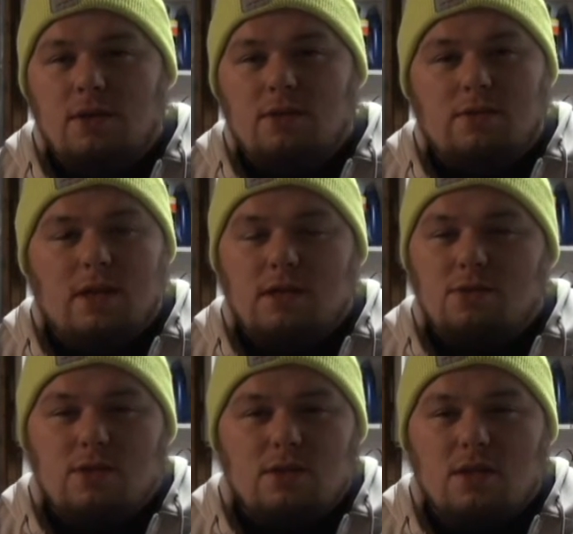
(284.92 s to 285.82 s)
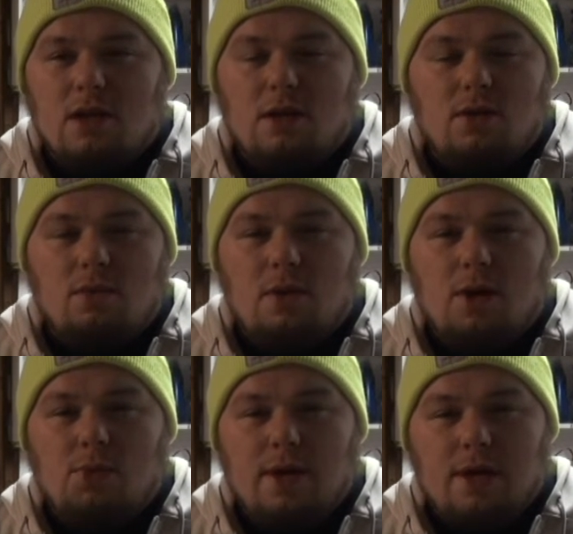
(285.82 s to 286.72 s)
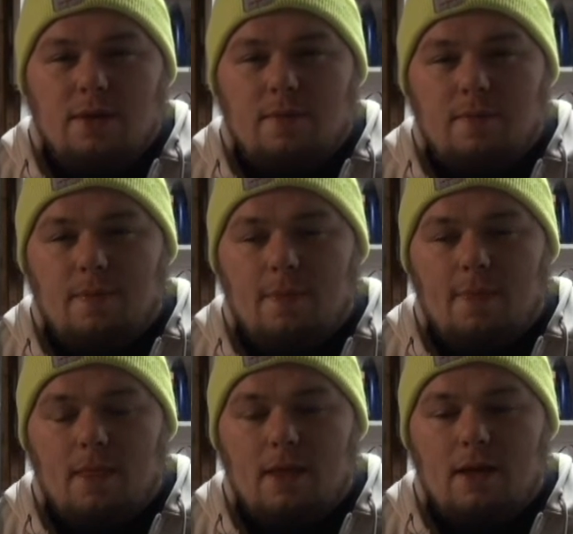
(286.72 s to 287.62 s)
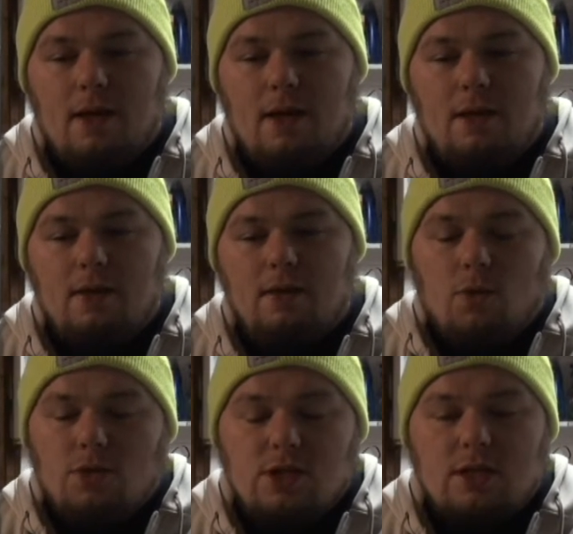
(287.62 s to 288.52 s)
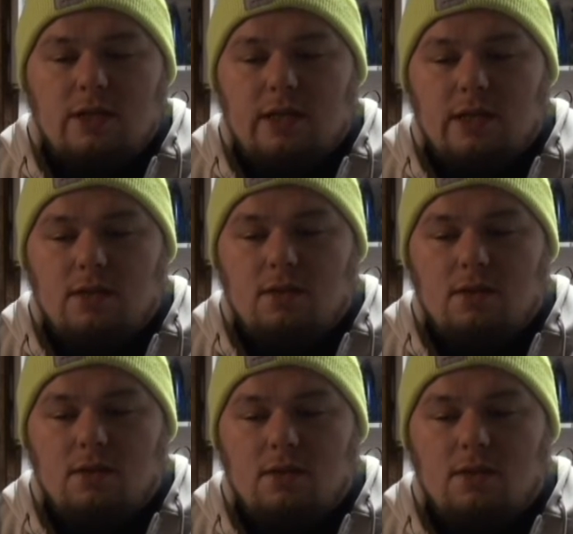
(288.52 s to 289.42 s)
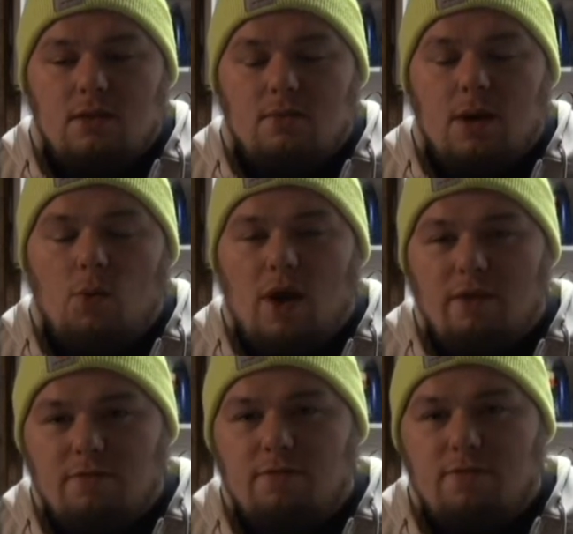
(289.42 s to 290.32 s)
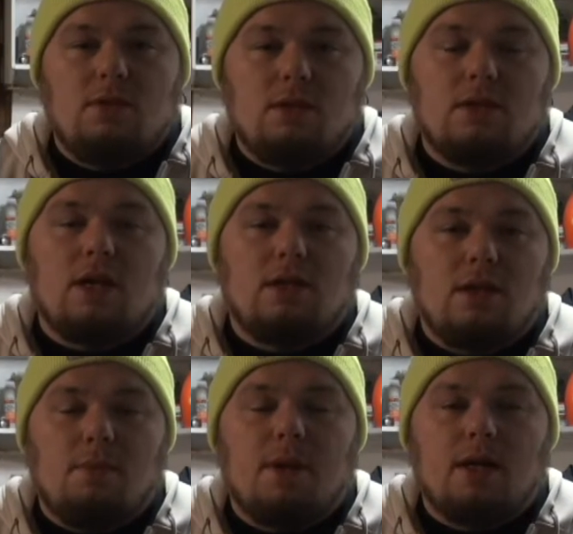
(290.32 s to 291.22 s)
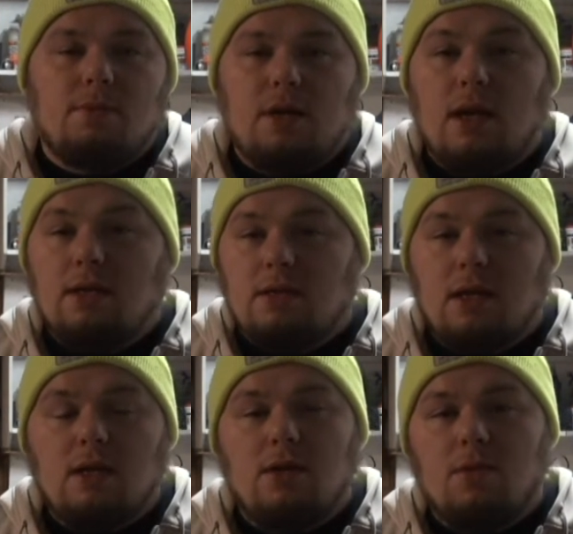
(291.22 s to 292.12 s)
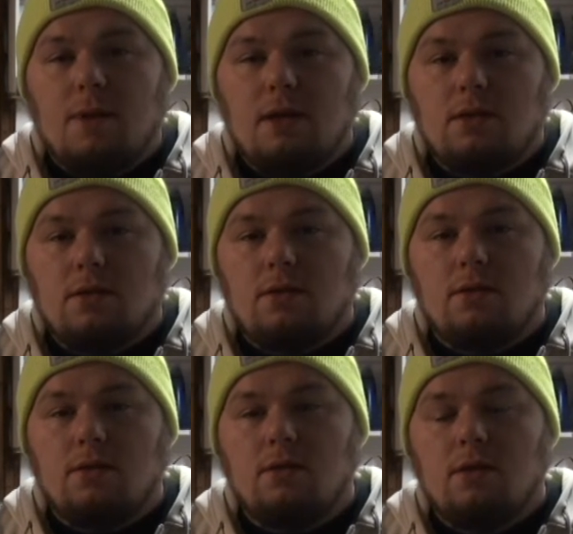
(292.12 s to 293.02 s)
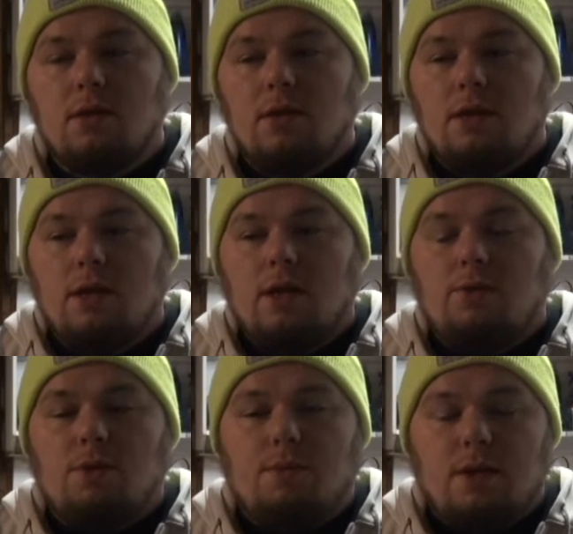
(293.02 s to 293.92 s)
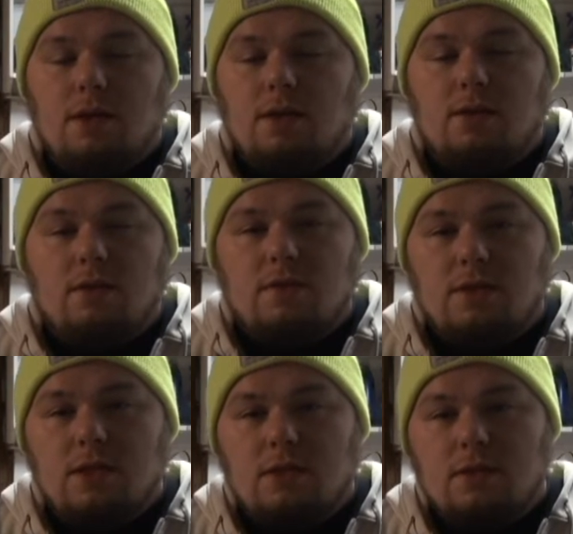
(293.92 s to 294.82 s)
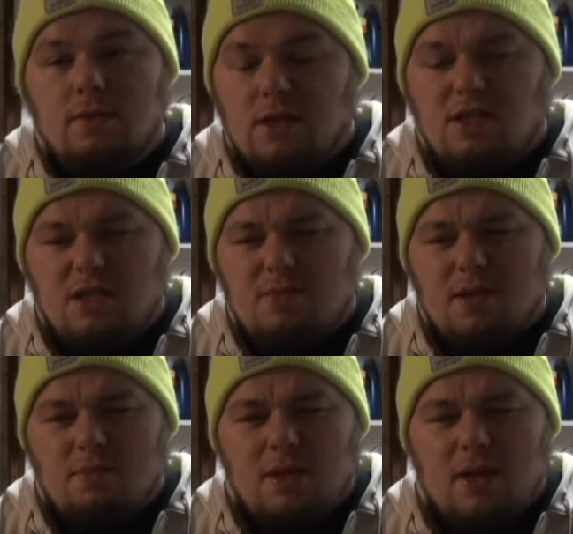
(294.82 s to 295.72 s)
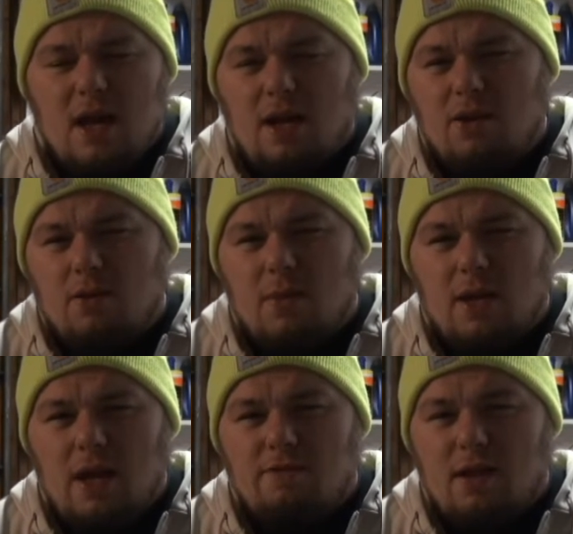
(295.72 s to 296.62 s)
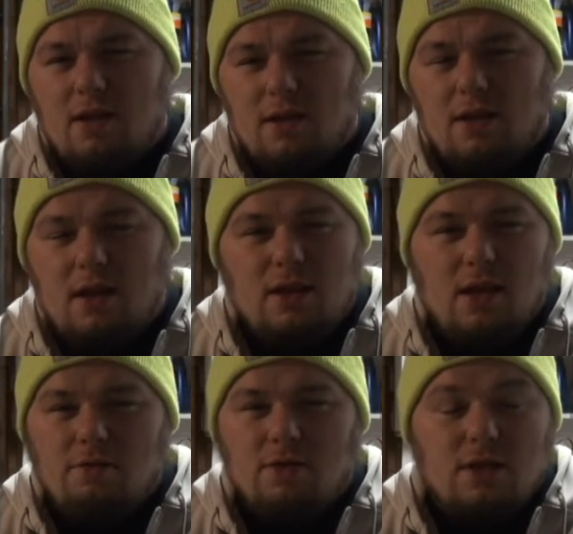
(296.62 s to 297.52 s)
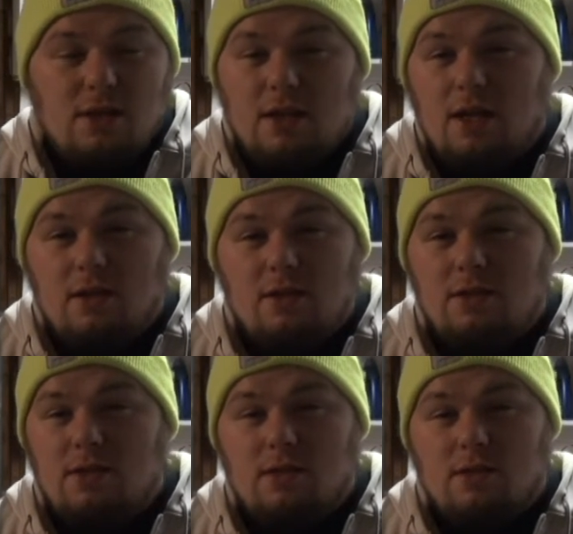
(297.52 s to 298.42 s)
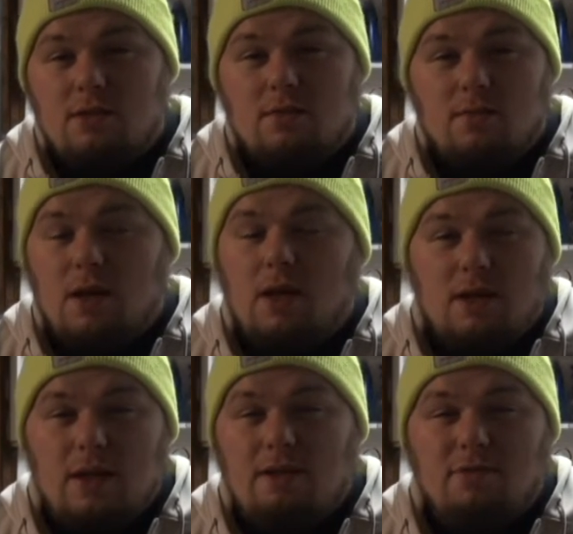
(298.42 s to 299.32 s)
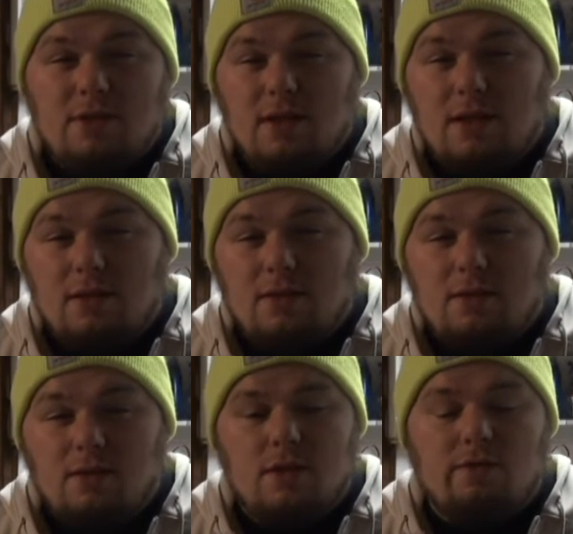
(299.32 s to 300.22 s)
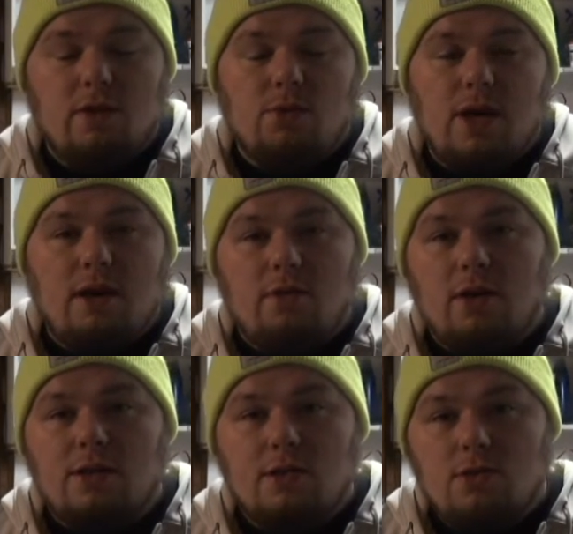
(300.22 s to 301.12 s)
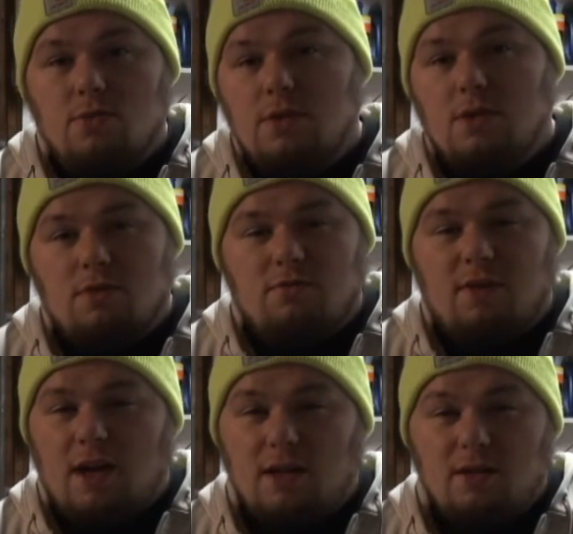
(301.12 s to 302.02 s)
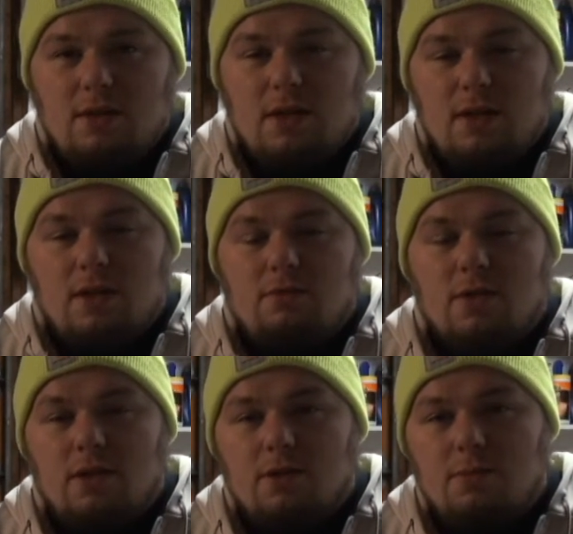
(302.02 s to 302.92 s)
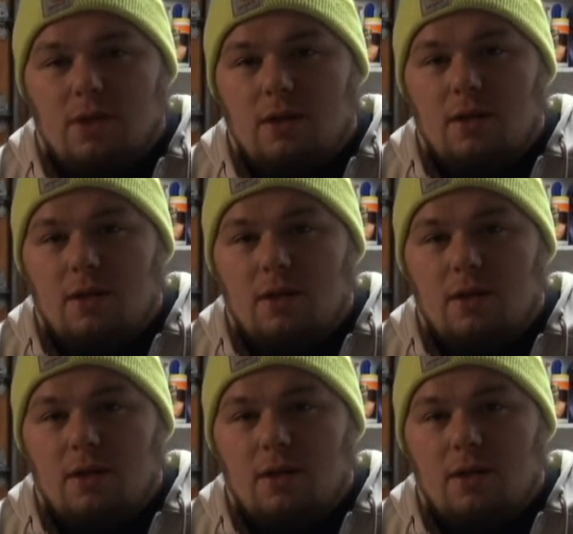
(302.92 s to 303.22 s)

Things are just not going my way. And fortunately, my wife decided to come back to me. I decided to go back to her. and we've been together ever since, because she's been a big anchor in my life. I love her to death. She's my everything. Even though we have our issues, we still fight. Kind of getting off track here, but